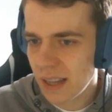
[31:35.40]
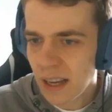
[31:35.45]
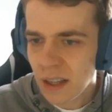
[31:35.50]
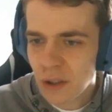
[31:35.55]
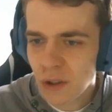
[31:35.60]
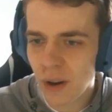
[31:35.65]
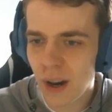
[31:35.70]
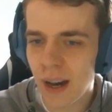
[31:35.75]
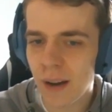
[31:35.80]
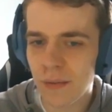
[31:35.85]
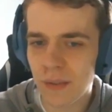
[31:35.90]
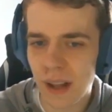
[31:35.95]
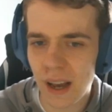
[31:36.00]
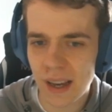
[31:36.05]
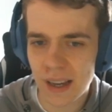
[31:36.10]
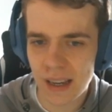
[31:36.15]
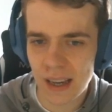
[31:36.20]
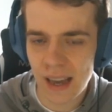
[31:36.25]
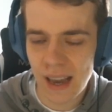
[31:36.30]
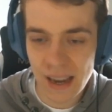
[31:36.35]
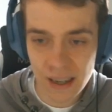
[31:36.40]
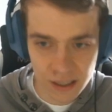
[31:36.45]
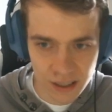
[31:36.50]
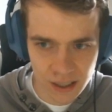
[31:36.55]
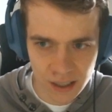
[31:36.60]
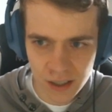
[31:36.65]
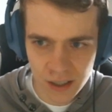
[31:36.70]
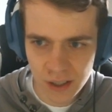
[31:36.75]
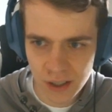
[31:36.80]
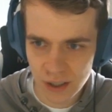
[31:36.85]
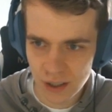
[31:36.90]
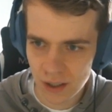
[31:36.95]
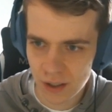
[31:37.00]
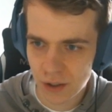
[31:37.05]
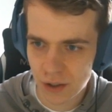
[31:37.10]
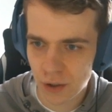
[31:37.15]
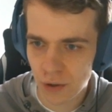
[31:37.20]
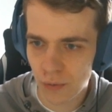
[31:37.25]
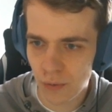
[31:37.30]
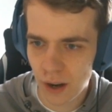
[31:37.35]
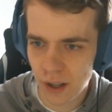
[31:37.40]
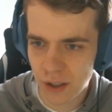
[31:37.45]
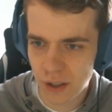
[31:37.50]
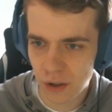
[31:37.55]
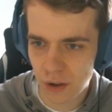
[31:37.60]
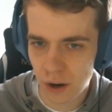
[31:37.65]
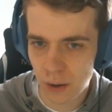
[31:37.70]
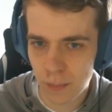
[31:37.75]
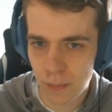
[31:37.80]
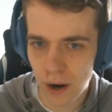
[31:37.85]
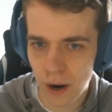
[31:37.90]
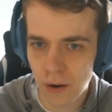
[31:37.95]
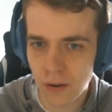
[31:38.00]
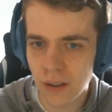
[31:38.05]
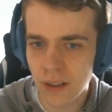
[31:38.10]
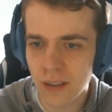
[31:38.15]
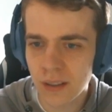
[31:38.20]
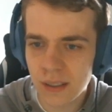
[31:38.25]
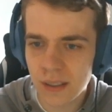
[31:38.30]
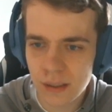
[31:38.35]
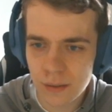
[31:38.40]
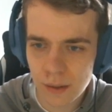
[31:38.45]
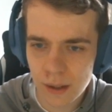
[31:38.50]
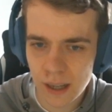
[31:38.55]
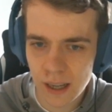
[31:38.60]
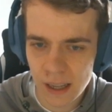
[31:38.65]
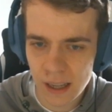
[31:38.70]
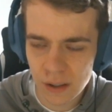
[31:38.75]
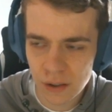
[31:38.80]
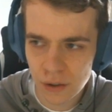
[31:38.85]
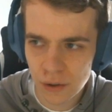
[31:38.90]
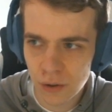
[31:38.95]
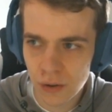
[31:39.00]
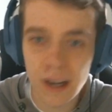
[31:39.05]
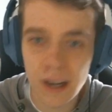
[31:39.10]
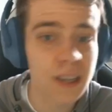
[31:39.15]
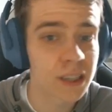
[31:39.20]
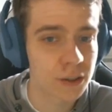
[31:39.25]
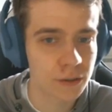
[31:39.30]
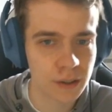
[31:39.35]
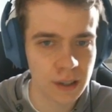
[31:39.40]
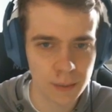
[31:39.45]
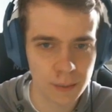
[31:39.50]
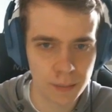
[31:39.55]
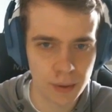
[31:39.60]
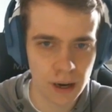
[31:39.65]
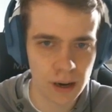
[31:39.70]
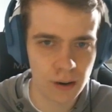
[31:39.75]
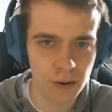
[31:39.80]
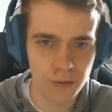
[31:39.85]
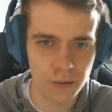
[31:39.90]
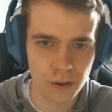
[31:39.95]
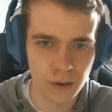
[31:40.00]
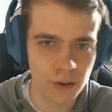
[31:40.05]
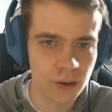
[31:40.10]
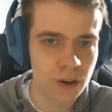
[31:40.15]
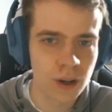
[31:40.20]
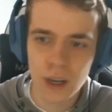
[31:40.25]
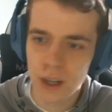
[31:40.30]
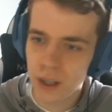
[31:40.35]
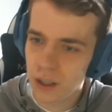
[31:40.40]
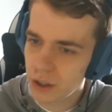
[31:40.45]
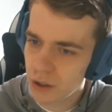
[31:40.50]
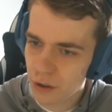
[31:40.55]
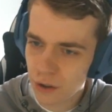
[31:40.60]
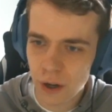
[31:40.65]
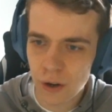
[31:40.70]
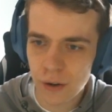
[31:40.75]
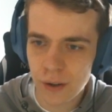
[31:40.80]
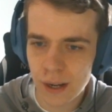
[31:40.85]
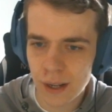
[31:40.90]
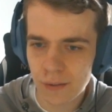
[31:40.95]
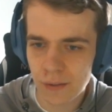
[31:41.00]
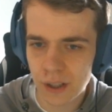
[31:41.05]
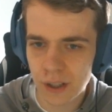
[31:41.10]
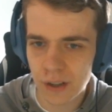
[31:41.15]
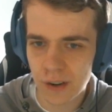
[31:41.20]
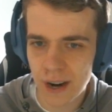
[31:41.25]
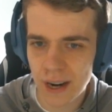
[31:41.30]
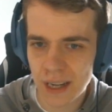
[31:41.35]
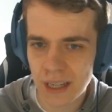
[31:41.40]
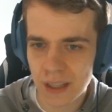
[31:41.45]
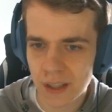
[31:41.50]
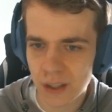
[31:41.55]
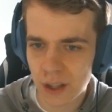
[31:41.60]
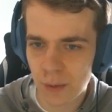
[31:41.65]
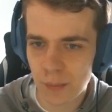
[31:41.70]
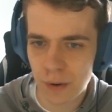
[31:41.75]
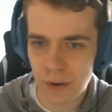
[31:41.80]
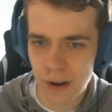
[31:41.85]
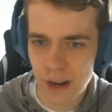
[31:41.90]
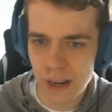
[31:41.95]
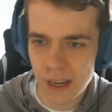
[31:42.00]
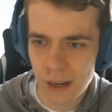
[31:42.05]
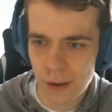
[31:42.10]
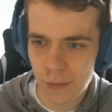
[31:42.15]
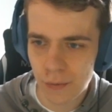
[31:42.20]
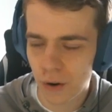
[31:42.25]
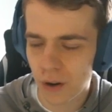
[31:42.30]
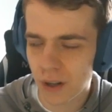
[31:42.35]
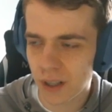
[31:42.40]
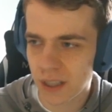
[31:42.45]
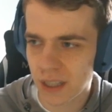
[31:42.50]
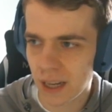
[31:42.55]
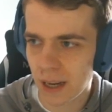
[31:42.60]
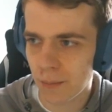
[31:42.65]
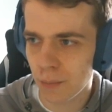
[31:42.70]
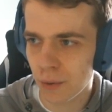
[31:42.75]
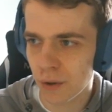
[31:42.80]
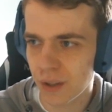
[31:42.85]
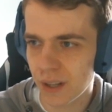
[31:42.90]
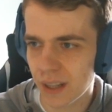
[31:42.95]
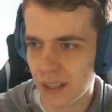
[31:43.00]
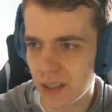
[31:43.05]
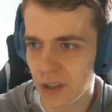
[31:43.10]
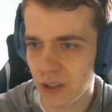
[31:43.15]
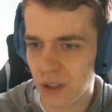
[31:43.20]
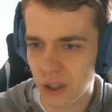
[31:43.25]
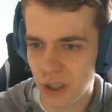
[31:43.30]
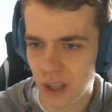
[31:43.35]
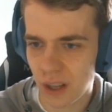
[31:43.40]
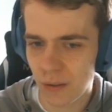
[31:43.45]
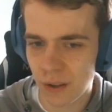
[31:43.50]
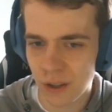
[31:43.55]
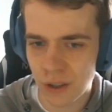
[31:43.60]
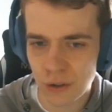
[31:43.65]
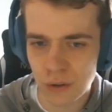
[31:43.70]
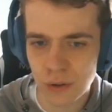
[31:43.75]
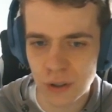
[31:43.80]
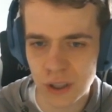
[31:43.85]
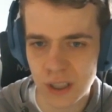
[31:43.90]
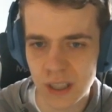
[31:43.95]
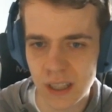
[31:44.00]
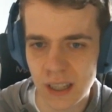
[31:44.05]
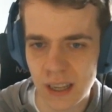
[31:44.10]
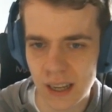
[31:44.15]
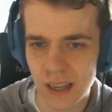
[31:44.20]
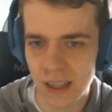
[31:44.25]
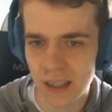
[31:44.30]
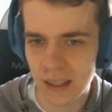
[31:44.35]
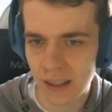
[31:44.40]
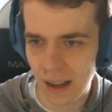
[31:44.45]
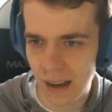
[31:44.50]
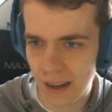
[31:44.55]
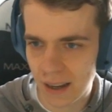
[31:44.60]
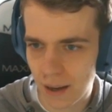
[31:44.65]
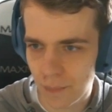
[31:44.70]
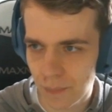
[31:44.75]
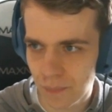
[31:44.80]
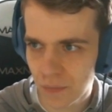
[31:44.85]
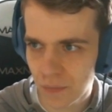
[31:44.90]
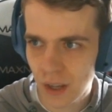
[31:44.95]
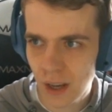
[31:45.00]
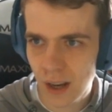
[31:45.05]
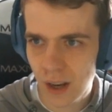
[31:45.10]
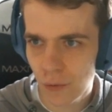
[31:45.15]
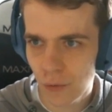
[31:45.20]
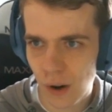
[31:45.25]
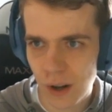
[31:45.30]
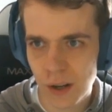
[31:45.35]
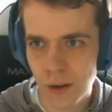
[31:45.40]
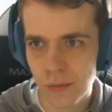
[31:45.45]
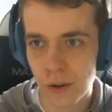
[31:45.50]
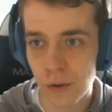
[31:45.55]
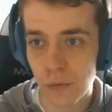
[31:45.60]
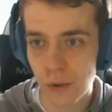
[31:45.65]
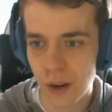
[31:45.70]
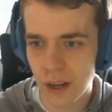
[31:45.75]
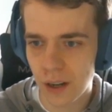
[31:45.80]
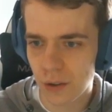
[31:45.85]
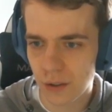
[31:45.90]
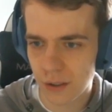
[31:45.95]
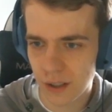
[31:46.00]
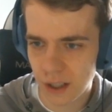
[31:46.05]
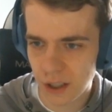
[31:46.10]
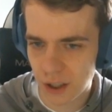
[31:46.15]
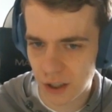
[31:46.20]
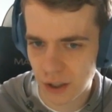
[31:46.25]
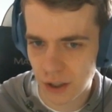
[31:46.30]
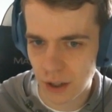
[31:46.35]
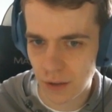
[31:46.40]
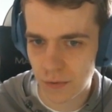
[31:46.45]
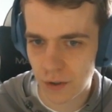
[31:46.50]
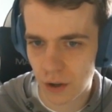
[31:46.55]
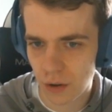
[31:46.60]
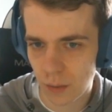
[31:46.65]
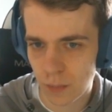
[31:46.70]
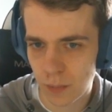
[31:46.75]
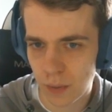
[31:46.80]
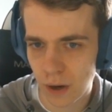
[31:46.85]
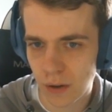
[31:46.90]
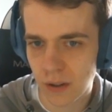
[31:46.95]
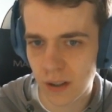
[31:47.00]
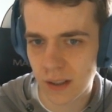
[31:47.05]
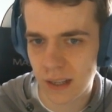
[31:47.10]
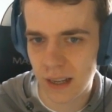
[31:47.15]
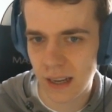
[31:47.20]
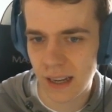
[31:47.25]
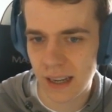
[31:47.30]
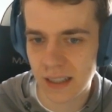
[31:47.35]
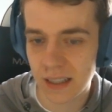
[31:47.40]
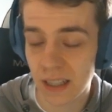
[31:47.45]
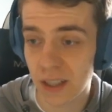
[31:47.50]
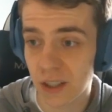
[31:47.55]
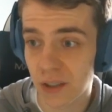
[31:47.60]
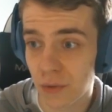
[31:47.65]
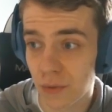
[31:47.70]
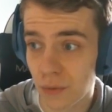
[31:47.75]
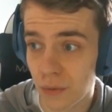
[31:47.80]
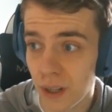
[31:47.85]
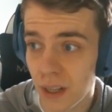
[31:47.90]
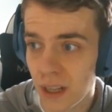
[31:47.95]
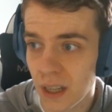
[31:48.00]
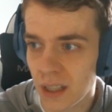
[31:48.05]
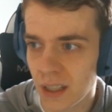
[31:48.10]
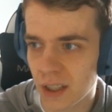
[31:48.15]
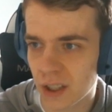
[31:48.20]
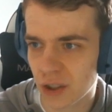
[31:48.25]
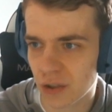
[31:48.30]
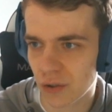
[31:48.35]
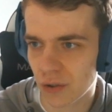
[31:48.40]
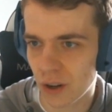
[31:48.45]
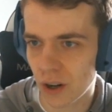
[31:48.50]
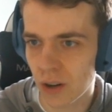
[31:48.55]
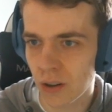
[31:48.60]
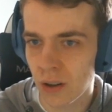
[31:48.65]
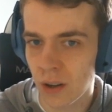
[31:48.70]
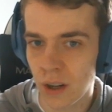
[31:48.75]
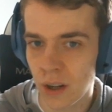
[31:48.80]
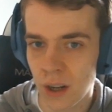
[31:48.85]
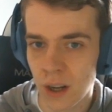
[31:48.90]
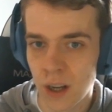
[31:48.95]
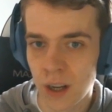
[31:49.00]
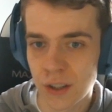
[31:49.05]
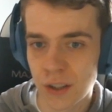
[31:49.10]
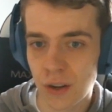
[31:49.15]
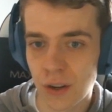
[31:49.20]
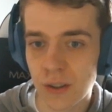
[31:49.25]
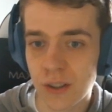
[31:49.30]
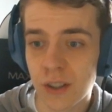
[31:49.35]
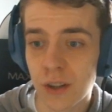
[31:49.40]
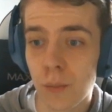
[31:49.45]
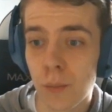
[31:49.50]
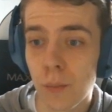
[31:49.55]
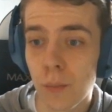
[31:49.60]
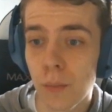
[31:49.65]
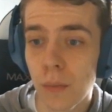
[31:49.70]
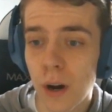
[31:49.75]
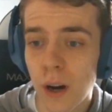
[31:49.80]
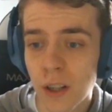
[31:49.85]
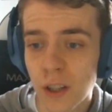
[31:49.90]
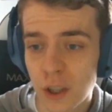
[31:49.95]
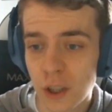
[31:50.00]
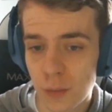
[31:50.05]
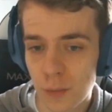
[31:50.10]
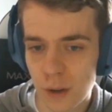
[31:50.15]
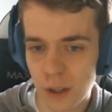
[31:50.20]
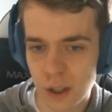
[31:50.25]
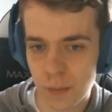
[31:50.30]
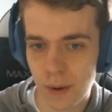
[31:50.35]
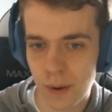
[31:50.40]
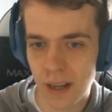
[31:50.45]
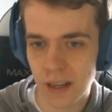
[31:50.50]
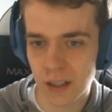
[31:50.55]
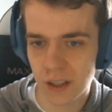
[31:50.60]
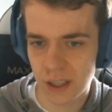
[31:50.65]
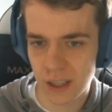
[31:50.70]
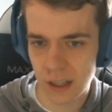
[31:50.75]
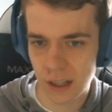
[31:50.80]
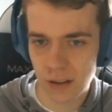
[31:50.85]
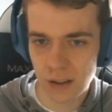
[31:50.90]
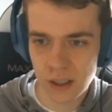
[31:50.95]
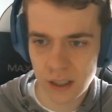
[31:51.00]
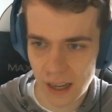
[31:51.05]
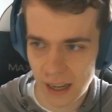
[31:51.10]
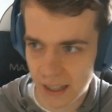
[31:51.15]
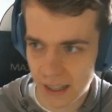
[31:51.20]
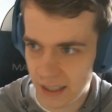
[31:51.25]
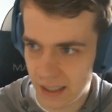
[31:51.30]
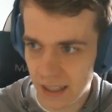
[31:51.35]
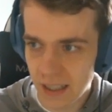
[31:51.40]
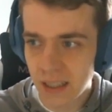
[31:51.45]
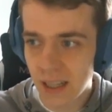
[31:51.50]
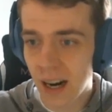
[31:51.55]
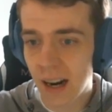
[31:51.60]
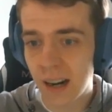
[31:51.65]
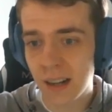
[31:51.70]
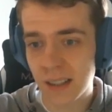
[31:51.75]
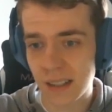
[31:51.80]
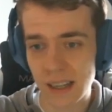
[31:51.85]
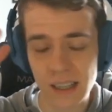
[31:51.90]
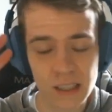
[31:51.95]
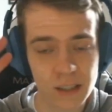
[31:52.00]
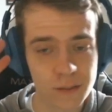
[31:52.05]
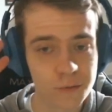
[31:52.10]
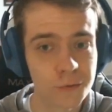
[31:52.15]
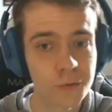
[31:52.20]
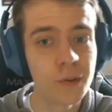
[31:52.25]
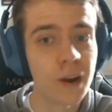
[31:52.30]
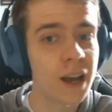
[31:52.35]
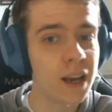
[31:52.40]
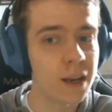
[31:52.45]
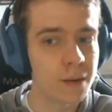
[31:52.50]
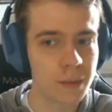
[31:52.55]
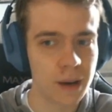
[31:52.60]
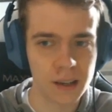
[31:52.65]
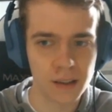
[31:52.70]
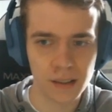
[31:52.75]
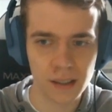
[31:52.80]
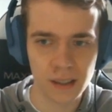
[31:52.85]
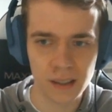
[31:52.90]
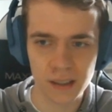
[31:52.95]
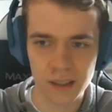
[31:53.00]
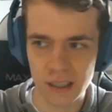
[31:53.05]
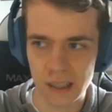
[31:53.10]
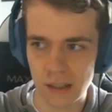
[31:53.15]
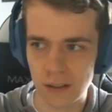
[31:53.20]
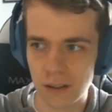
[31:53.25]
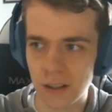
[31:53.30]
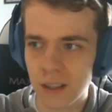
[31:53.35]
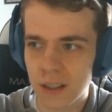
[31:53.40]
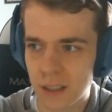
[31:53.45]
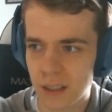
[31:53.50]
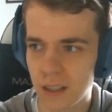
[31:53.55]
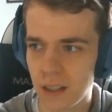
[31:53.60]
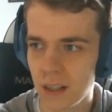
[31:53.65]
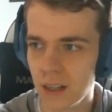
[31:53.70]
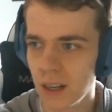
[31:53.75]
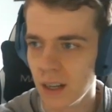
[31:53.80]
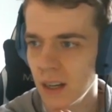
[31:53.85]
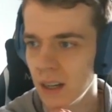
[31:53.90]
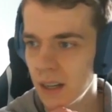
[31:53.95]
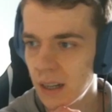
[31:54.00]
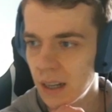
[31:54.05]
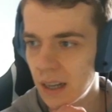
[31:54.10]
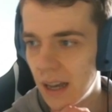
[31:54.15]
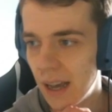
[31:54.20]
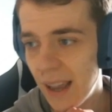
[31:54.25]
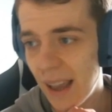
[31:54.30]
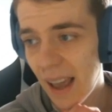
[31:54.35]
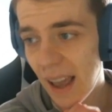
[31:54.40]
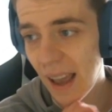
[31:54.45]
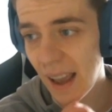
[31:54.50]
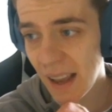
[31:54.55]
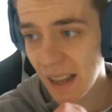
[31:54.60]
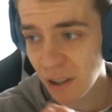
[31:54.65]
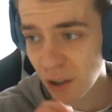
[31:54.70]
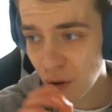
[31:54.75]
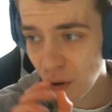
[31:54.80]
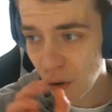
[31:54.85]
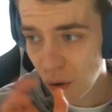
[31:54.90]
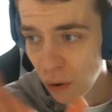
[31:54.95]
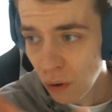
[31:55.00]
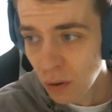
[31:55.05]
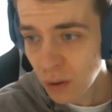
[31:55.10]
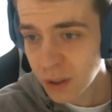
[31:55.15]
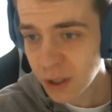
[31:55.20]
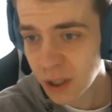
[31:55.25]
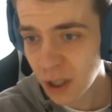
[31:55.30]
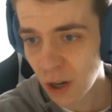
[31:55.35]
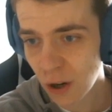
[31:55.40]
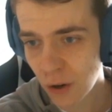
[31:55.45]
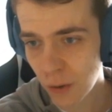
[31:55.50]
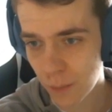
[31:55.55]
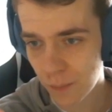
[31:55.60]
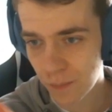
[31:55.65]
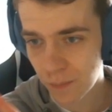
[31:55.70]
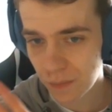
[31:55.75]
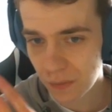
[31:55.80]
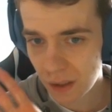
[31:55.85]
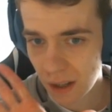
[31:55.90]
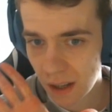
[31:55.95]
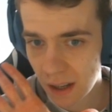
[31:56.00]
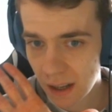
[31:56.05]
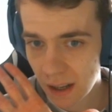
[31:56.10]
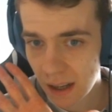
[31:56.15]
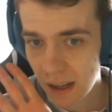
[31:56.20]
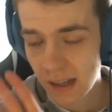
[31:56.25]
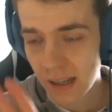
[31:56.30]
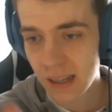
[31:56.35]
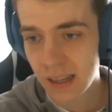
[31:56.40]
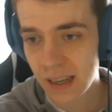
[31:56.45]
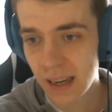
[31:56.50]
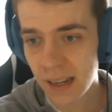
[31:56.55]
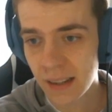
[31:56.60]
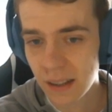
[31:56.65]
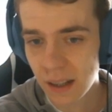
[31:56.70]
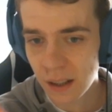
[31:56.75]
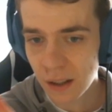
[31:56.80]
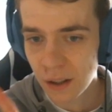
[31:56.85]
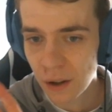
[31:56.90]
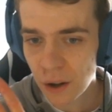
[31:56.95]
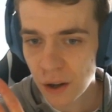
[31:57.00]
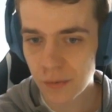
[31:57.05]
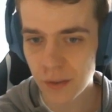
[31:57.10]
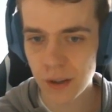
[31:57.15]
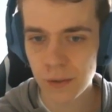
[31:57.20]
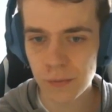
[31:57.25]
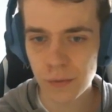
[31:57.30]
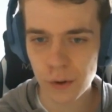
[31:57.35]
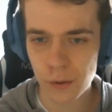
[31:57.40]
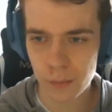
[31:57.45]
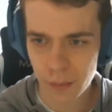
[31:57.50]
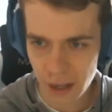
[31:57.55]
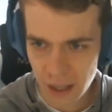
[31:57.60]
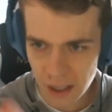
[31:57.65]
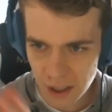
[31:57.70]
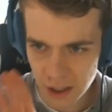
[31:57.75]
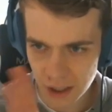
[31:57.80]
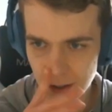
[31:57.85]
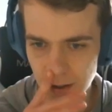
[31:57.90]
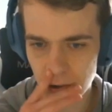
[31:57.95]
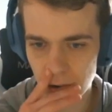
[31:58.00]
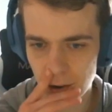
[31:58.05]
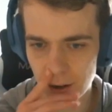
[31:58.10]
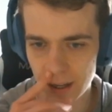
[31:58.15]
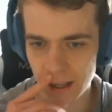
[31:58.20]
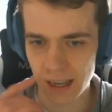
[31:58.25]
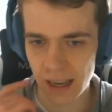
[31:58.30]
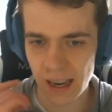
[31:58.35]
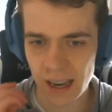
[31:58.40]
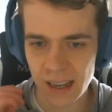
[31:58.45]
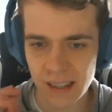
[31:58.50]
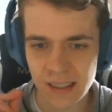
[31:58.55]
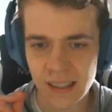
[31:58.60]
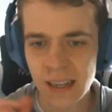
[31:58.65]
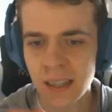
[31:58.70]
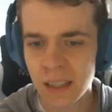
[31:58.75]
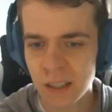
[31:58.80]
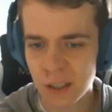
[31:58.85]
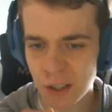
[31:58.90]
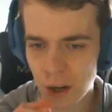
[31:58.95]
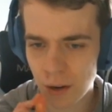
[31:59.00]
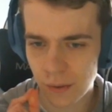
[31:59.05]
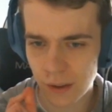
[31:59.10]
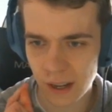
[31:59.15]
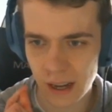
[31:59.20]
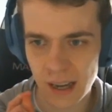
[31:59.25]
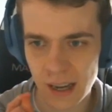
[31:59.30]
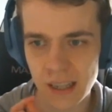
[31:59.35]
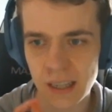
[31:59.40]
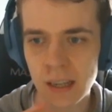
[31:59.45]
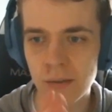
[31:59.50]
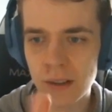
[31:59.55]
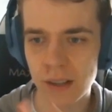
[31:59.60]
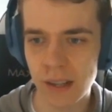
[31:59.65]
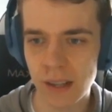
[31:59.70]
you have like access to what your opponent can do is really powerful. You know that with Dragonet Operative, for example, that just you sneaking in like one of the win conditions of your opponent class is really strong. So it's a much better Xerus. Like, this card is way better than Xerus. And you also get a lot of information going. And that is something I even